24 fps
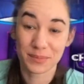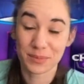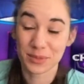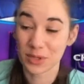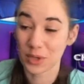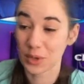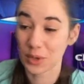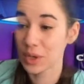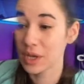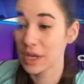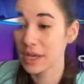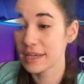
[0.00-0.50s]

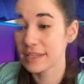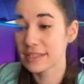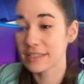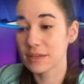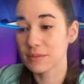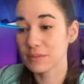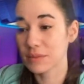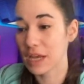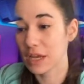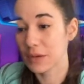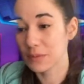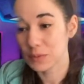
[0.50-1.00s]
So
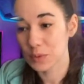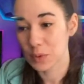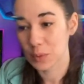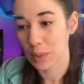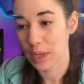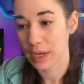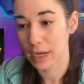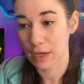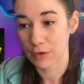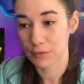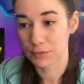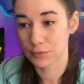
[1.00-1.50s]
sometimes we
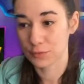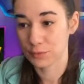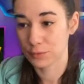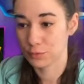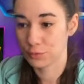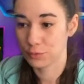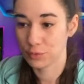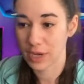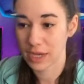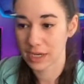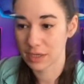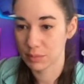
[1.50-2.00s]
might have
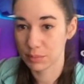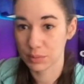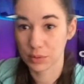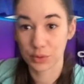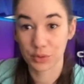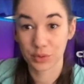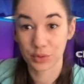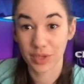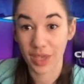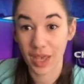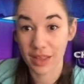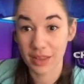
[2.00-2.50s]
red, blue,
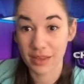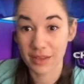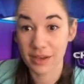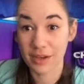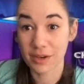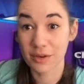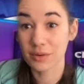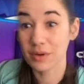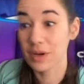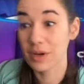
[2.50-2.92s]
yellow.